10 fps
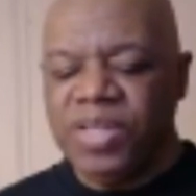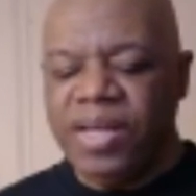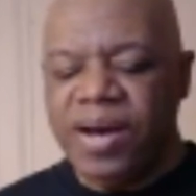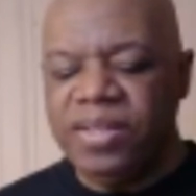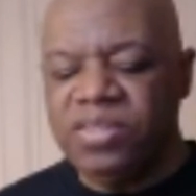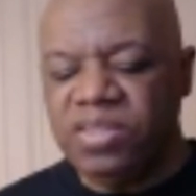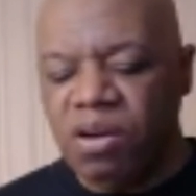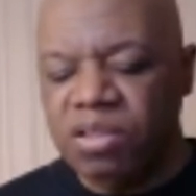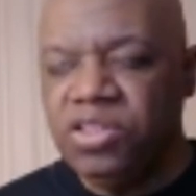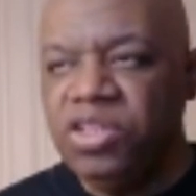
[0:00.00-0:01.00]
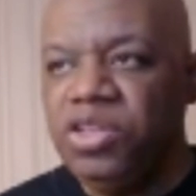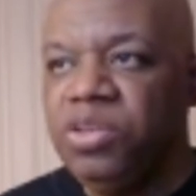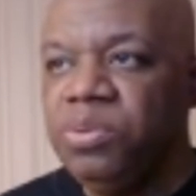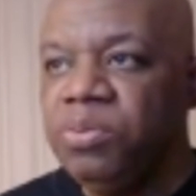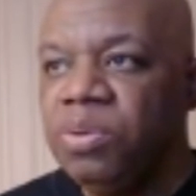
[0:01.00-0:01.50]
God is talking to
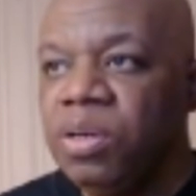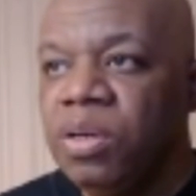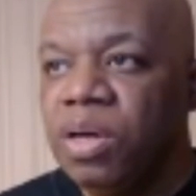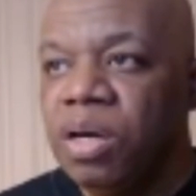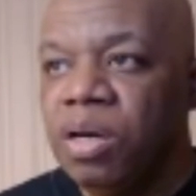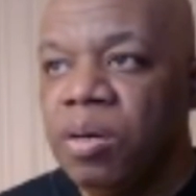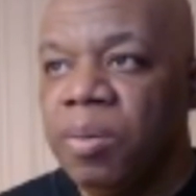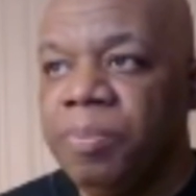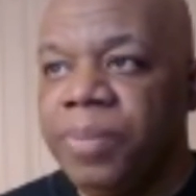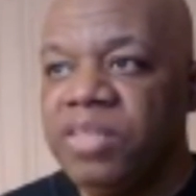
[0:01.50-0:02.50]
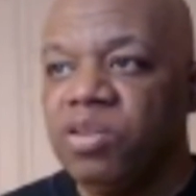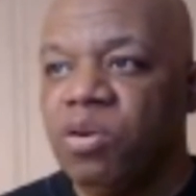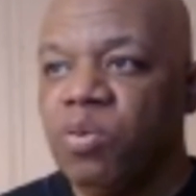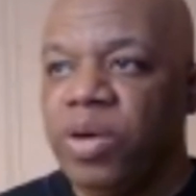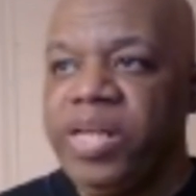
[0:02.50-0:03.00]
you uh, based
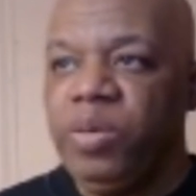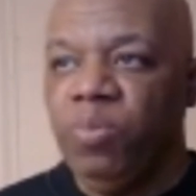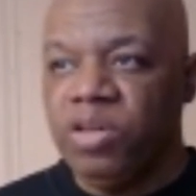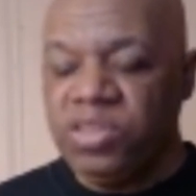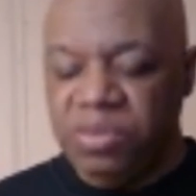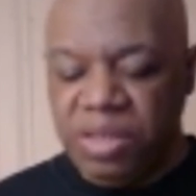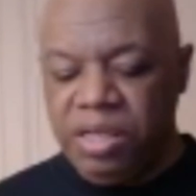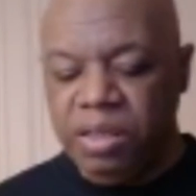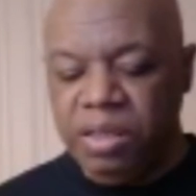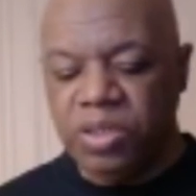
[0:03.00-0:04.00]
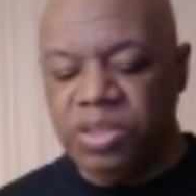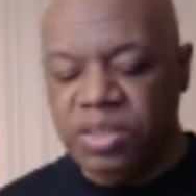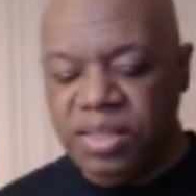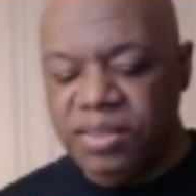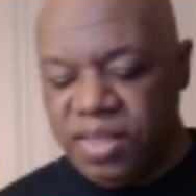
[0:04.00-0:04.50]
on what he wants you to hear, what you
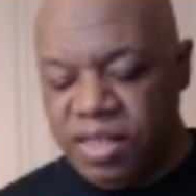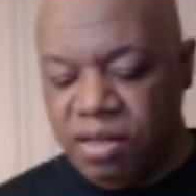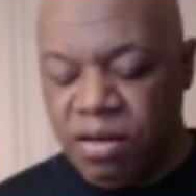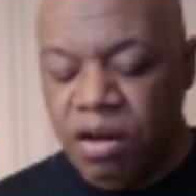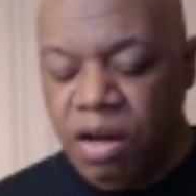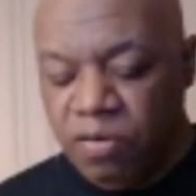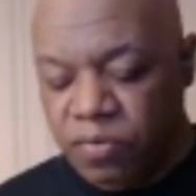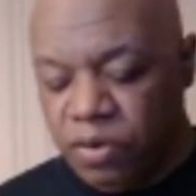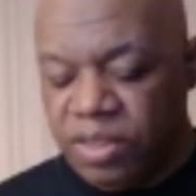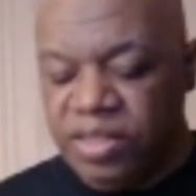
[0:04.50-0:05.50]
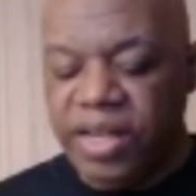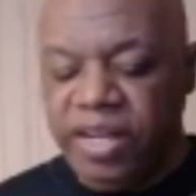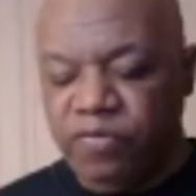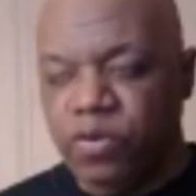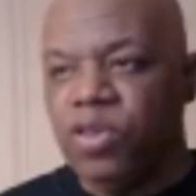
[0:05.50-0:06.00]
need to hear for the
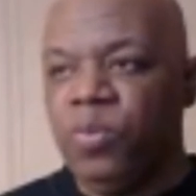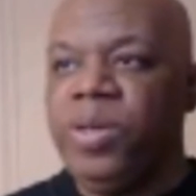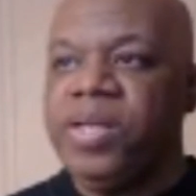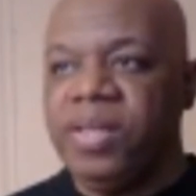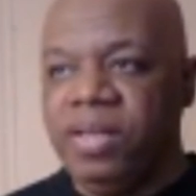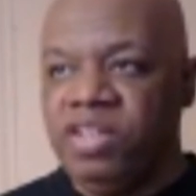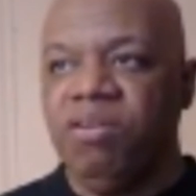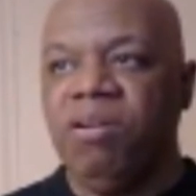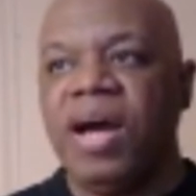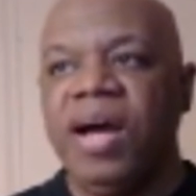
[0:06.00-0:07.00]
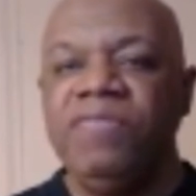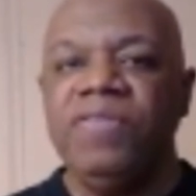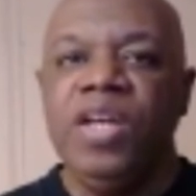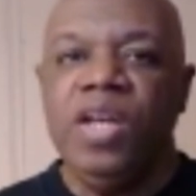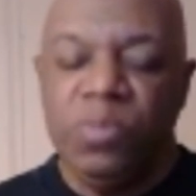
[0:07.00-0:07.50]
day, for the week, and in your life,
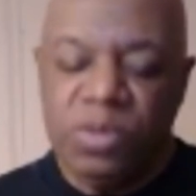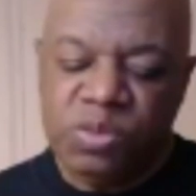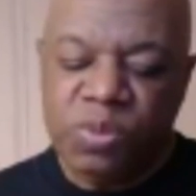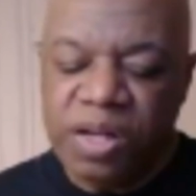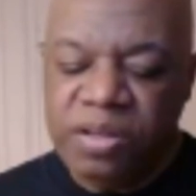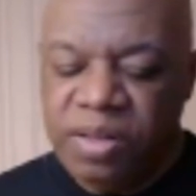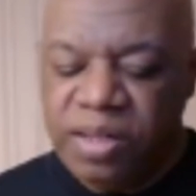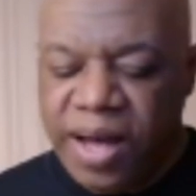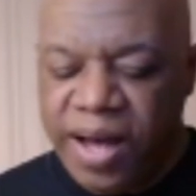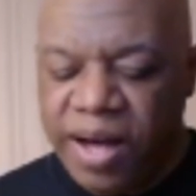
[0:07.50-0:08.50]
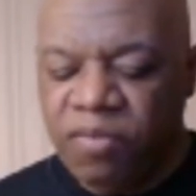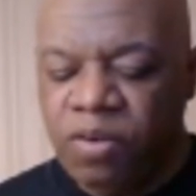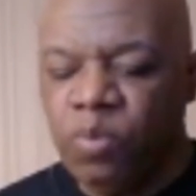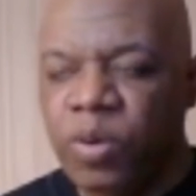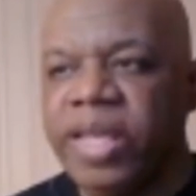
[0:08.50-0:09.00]
which is why you need to have
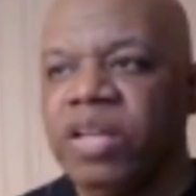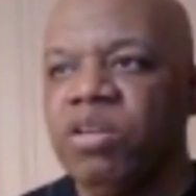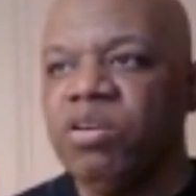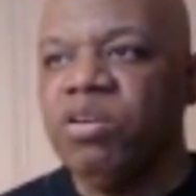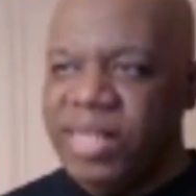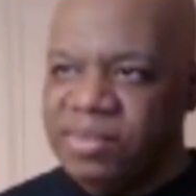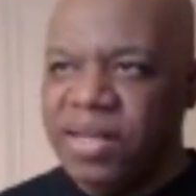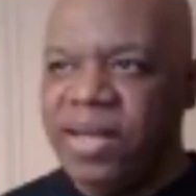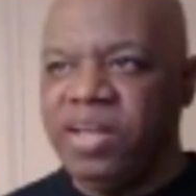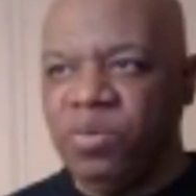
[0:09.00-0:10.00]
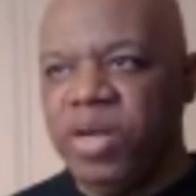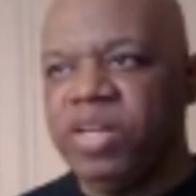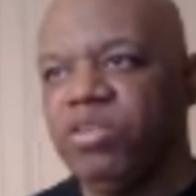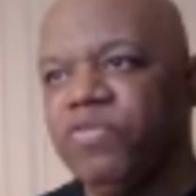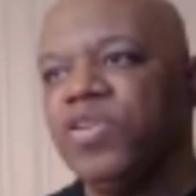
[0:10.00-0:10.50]
a regular intake, a
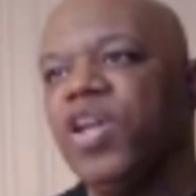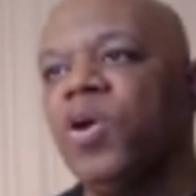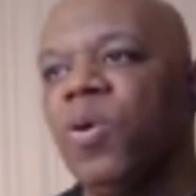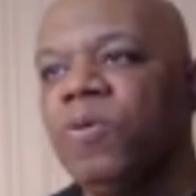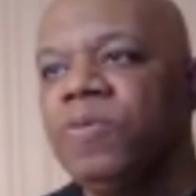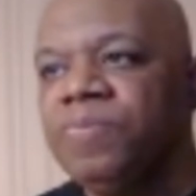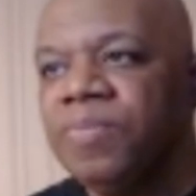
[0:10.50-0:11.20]
regular flow